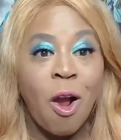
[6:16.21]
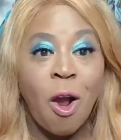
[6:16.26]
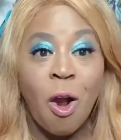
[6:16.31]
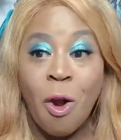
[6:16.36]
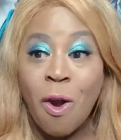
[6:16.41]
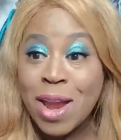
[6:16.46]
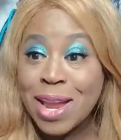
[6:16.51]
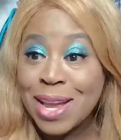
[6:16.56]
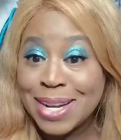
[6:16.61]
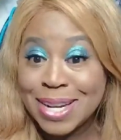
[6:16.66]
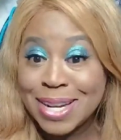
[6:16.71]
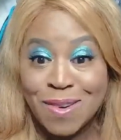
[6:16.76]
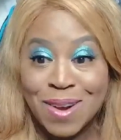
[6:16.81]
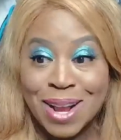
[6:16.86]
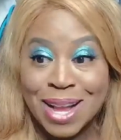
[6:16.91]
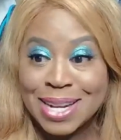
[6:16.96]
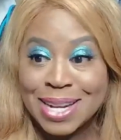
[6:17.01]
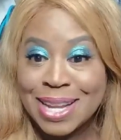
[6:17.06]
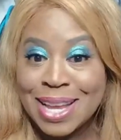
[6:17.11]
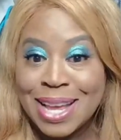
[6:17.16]
Ariana
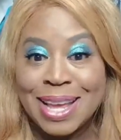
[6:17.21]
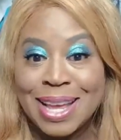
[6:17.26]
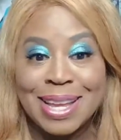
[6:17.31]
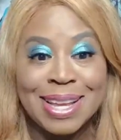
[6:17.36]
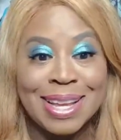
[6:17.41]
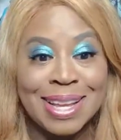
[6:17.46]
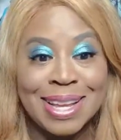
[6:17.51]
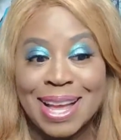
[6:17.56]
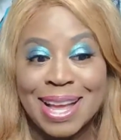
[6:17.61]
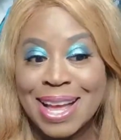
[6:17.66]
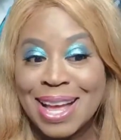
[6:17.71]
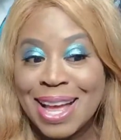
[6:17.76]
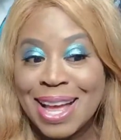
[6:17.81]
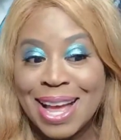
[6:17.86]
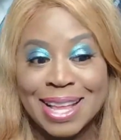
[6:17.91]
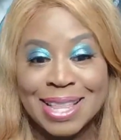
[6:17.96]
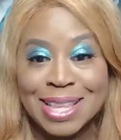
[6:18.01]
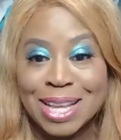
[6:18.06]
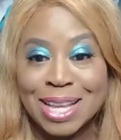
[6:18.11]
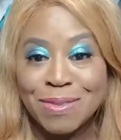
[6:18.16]
Grande,
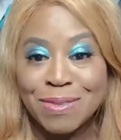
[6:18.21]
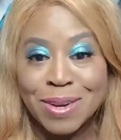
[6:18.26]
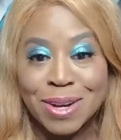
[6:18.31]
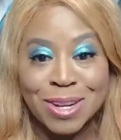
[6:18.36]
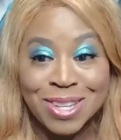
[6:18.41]
I love her.